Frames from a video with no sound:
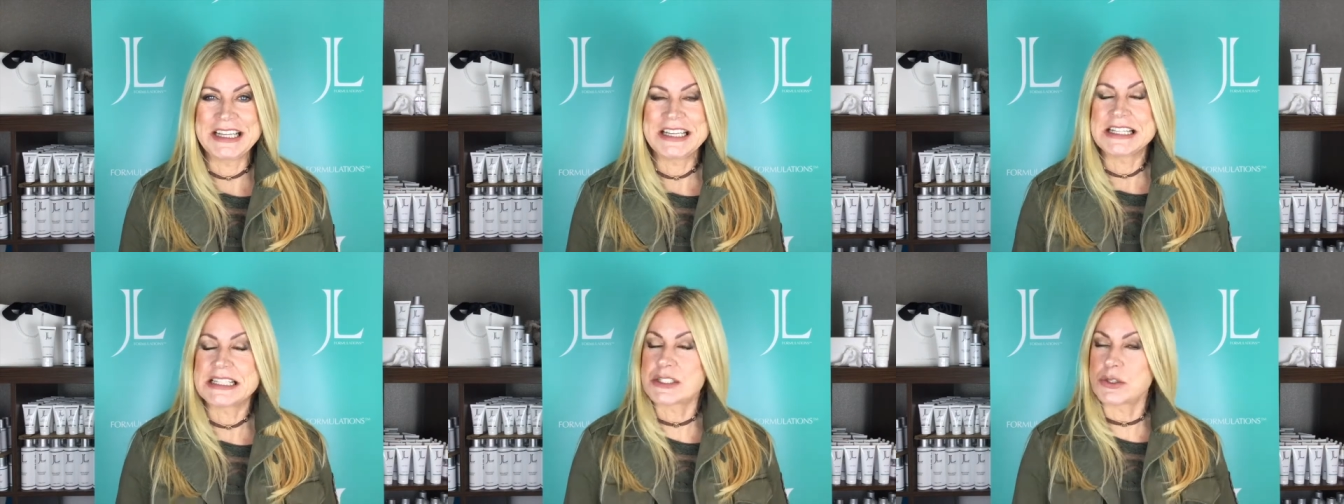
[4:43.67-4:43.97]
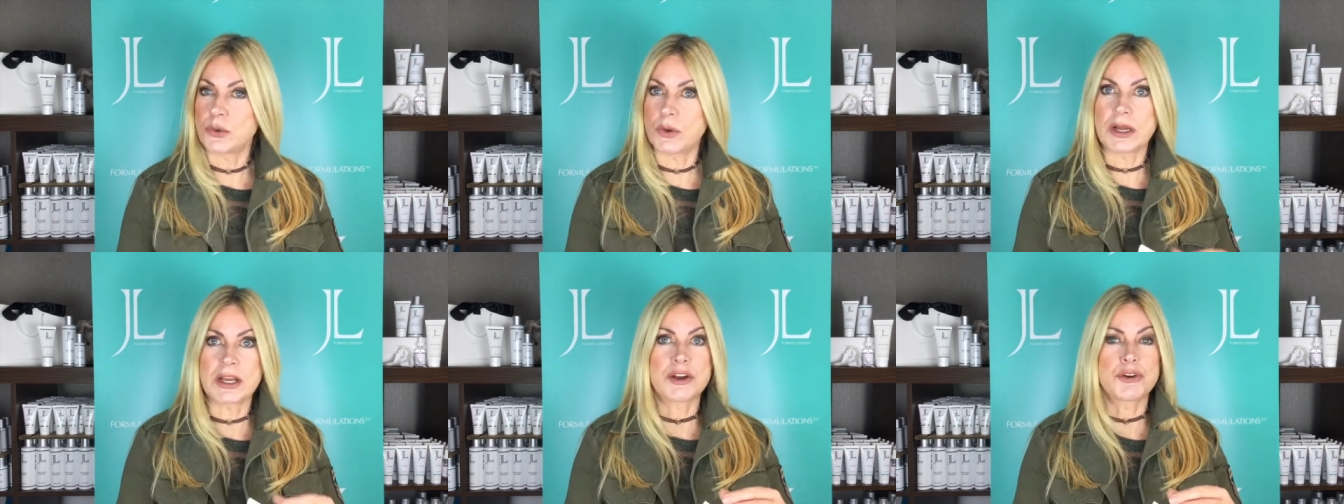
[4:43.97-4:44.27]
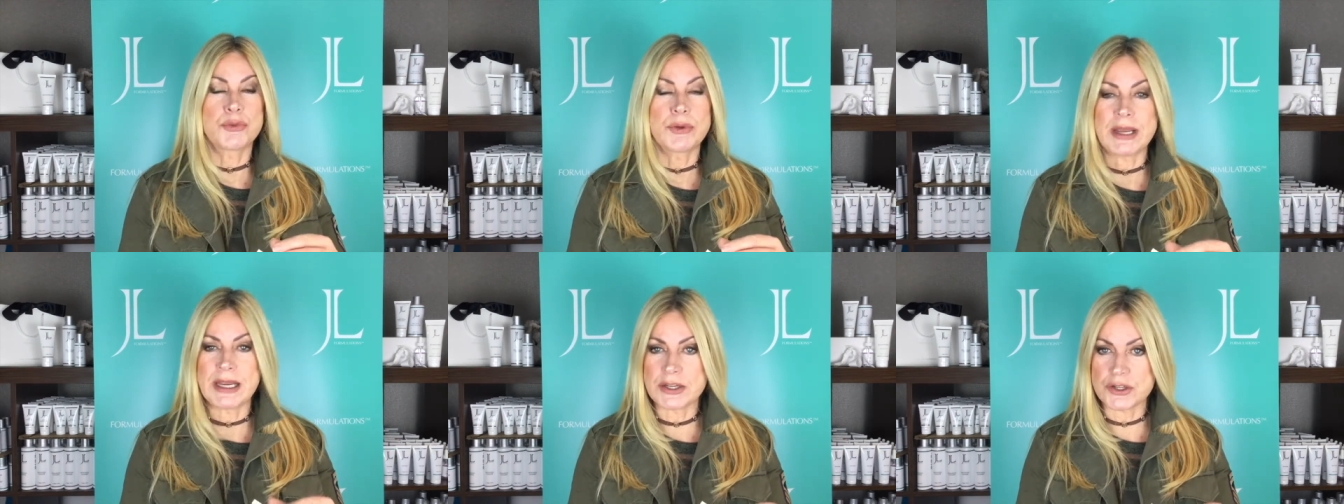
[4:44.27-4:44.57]
So a
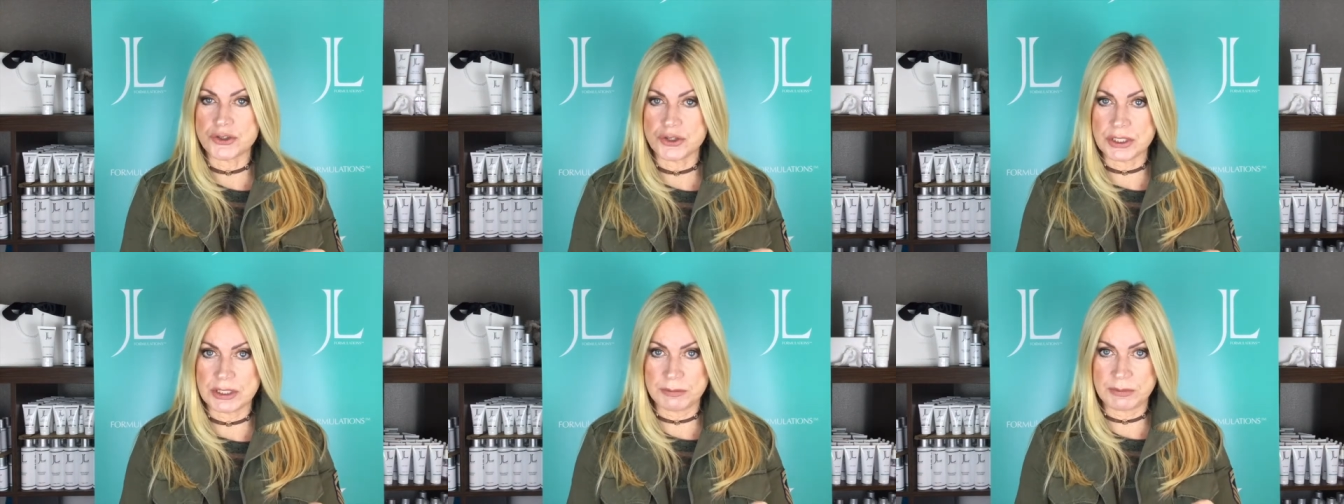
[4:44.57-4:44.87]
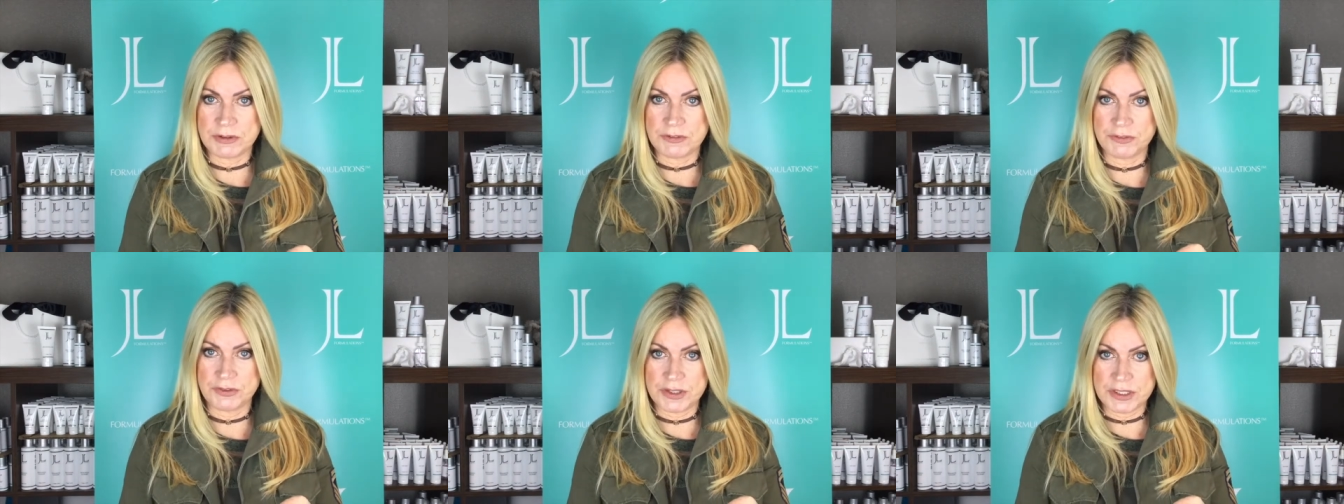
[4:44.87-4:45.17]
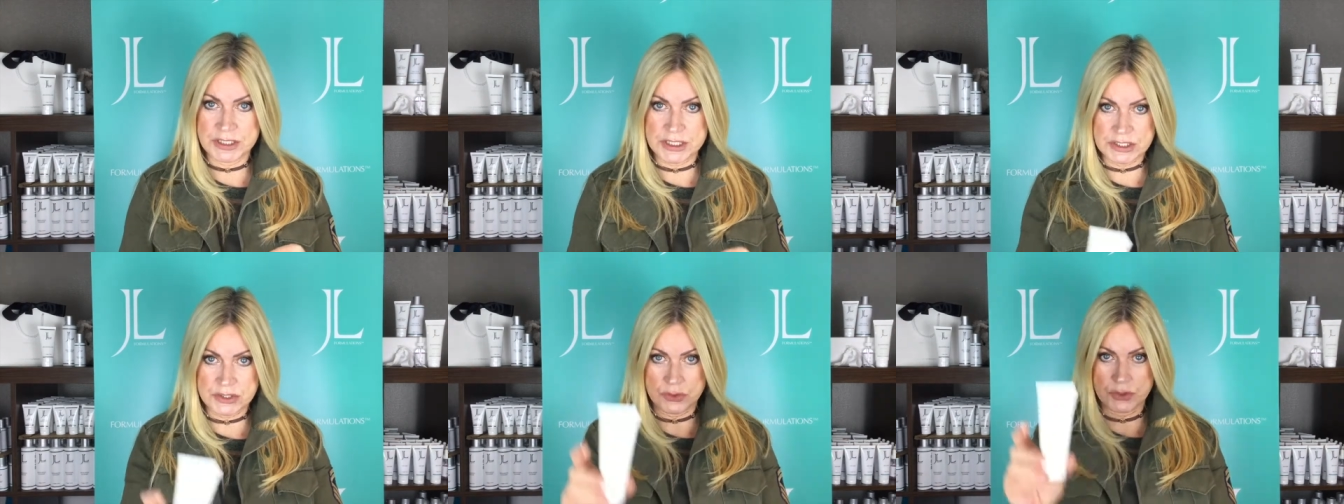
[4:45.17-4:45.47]
great treatment for you
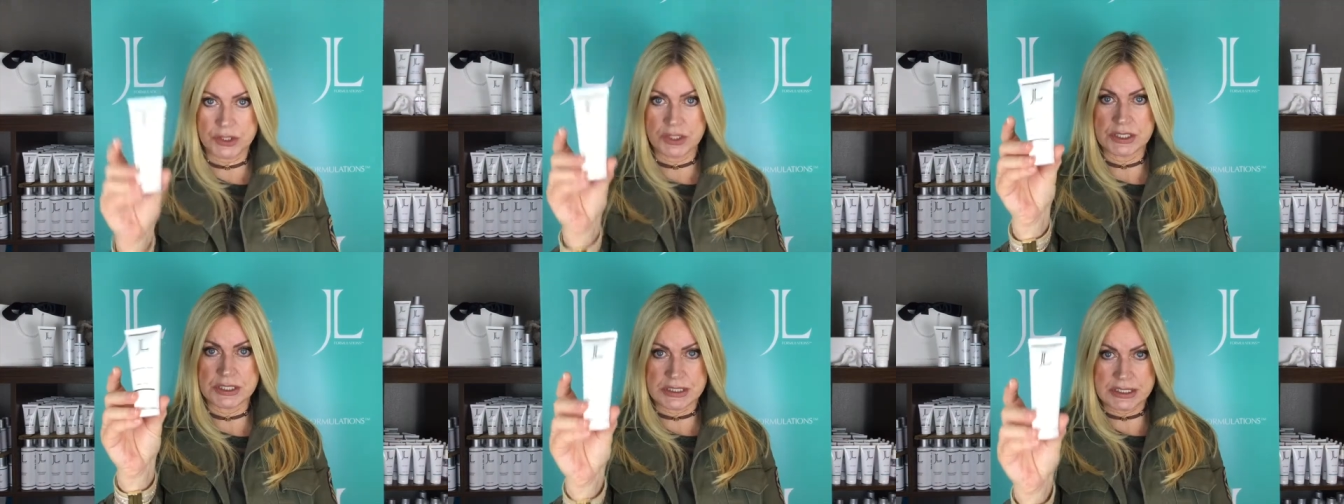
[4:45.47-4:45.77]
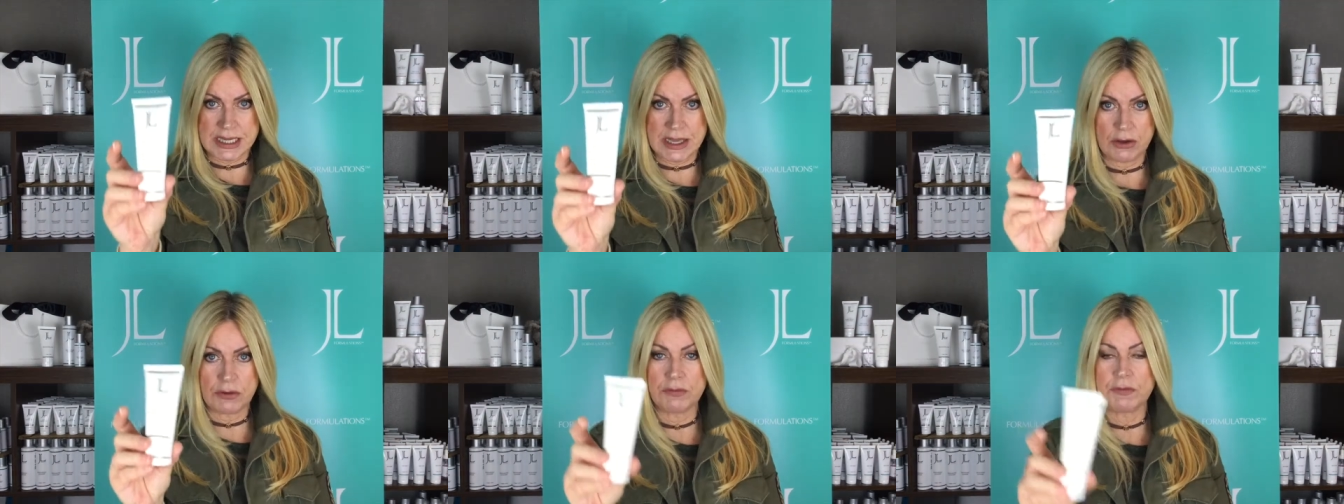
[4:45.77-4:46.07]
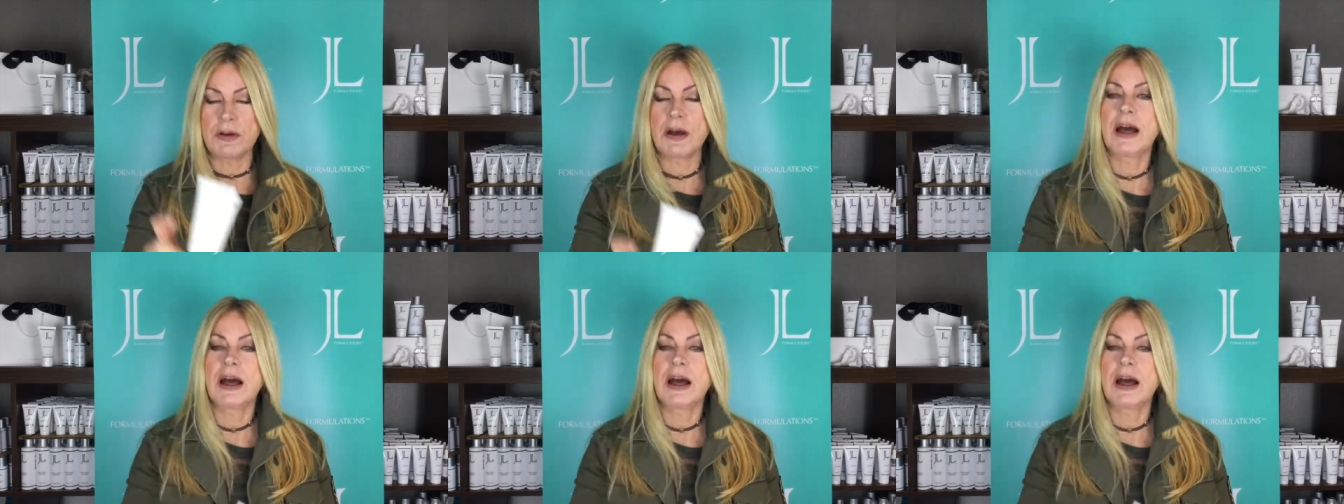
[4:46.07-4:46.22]
to do yourself.